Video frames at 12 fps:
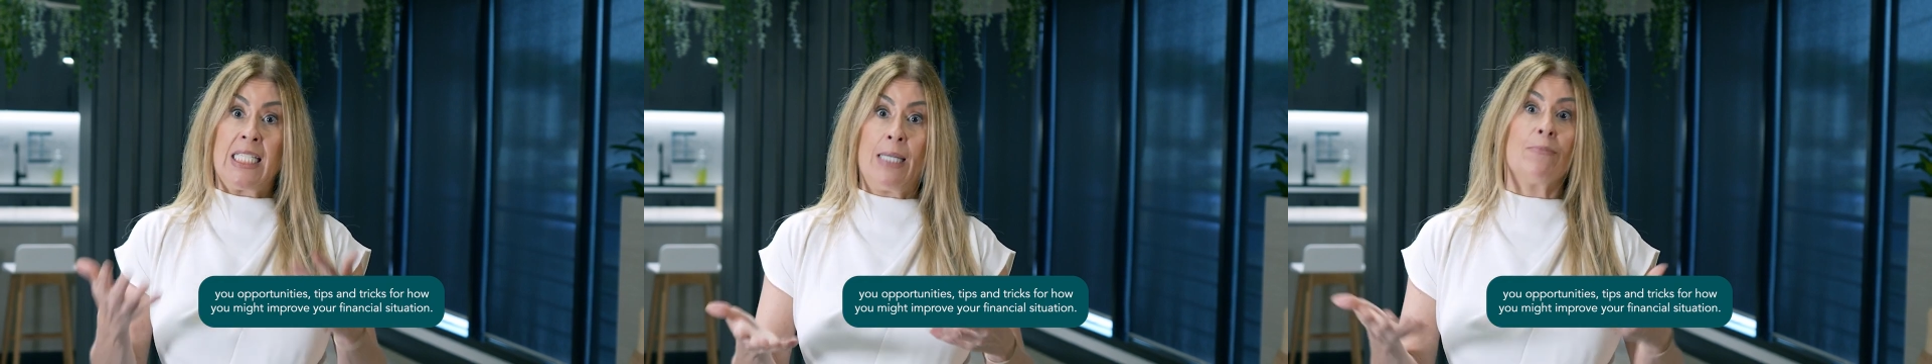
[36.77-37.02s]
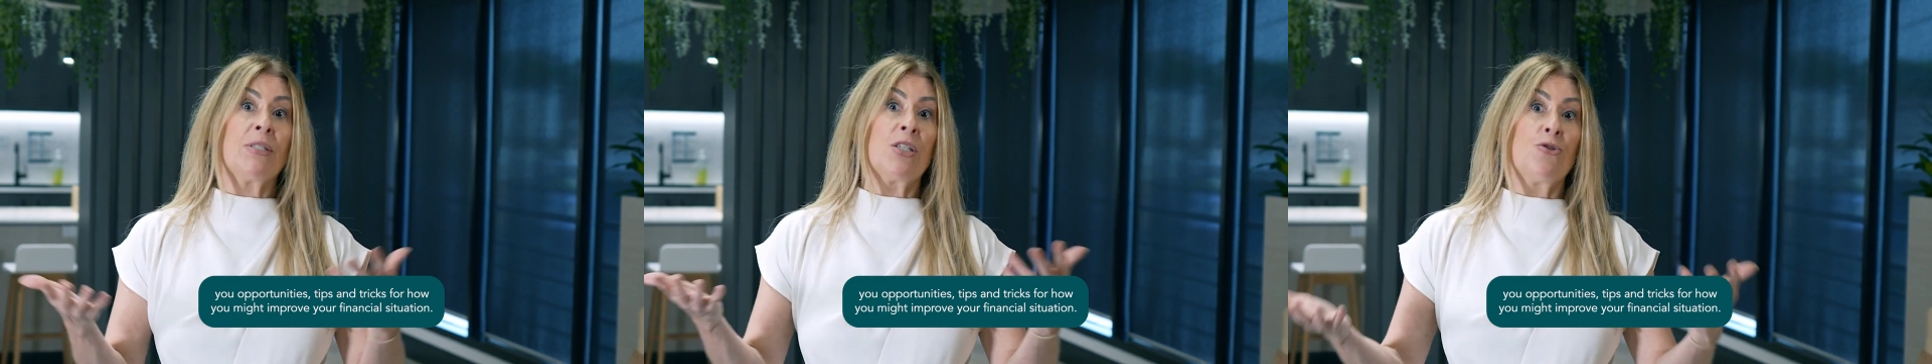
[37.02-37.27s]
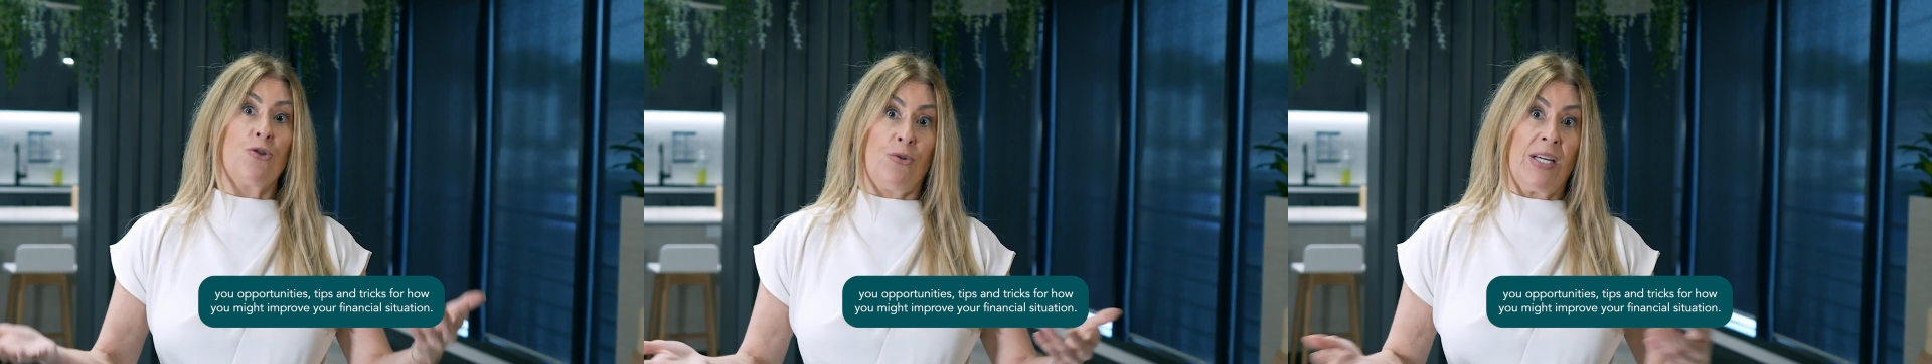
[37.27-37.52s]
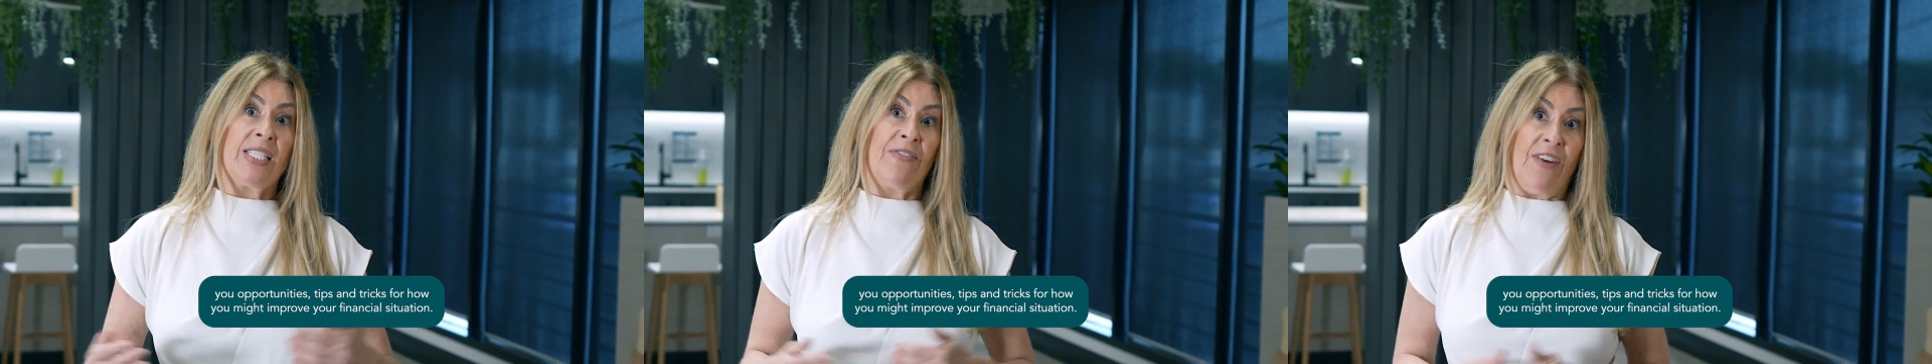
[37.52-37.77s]
tips and
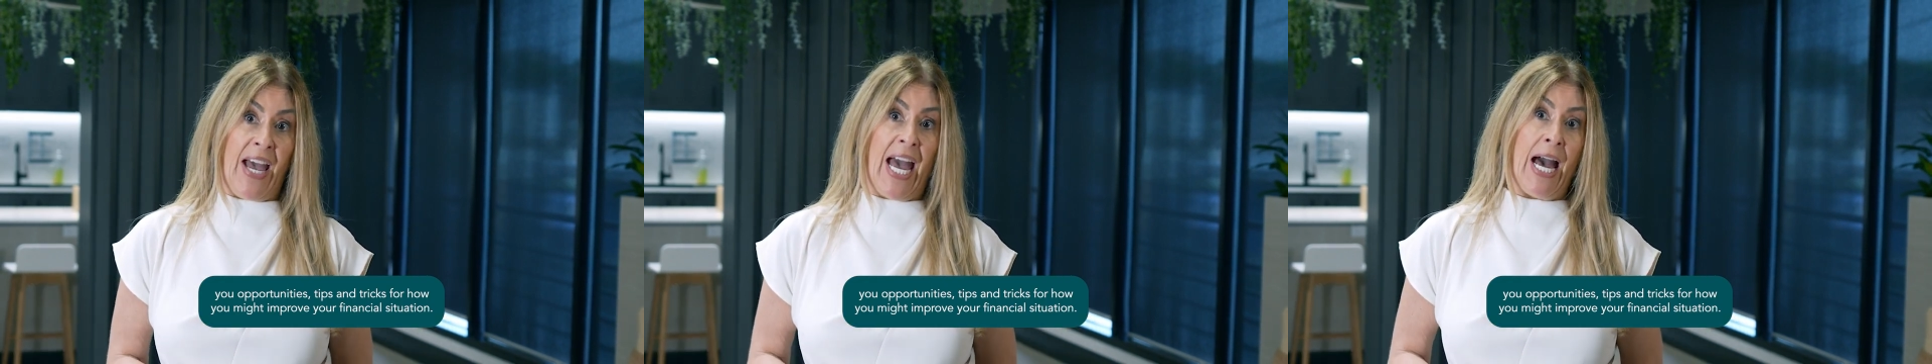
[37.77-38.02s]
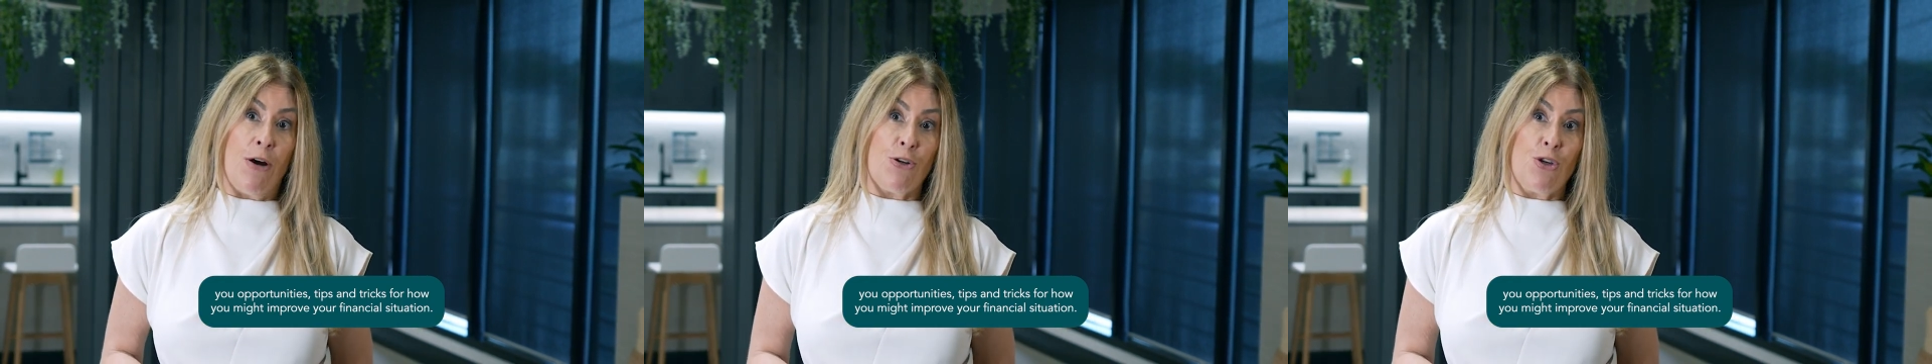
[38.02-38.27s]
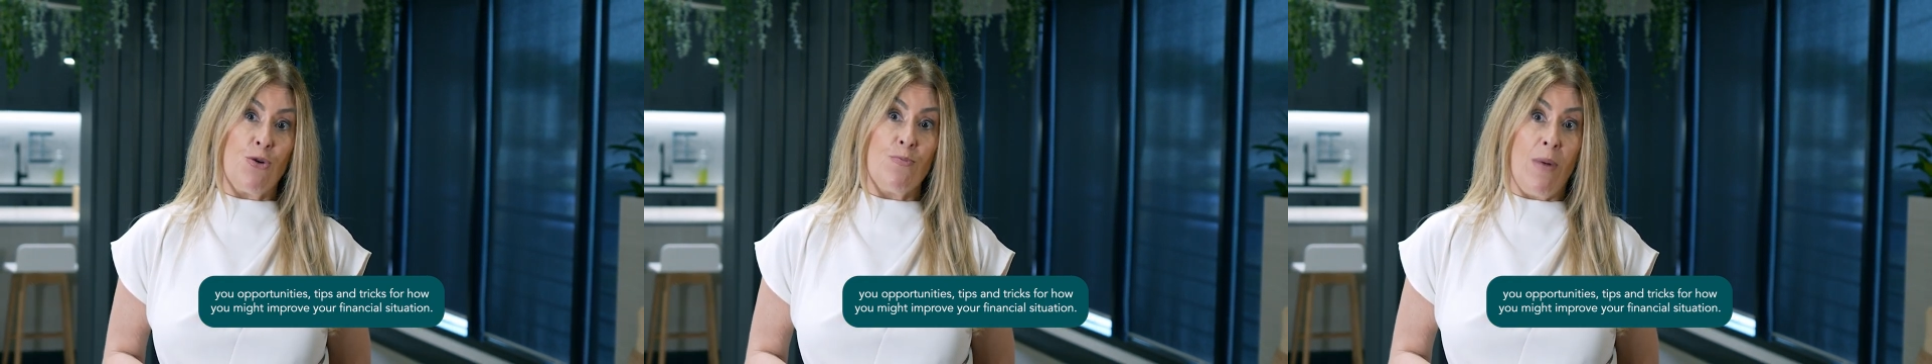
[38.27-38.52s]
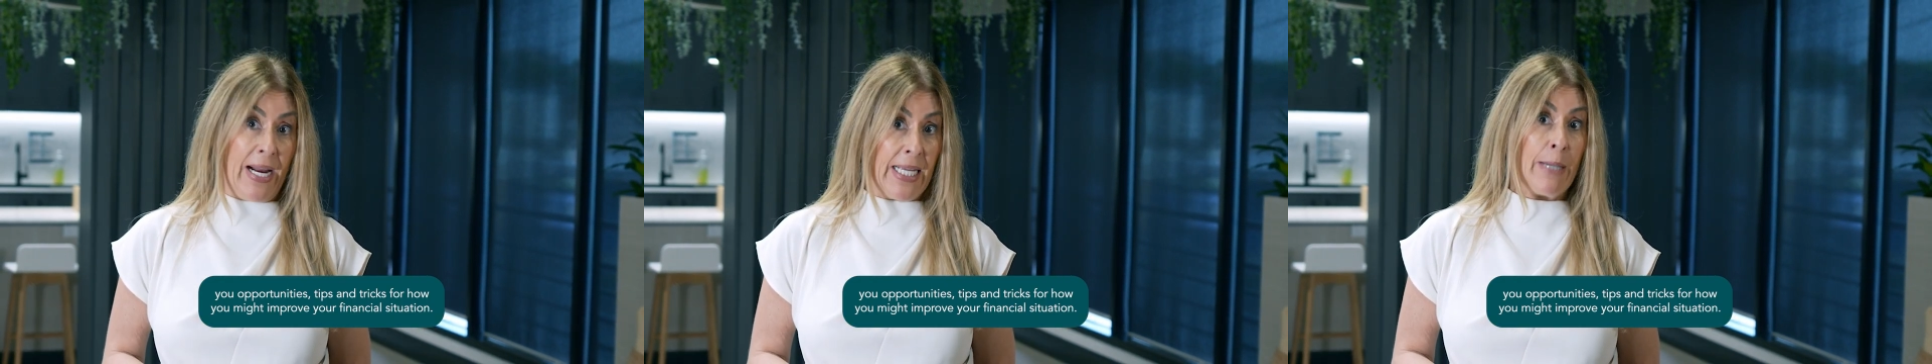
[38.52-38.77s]
tricks for how you might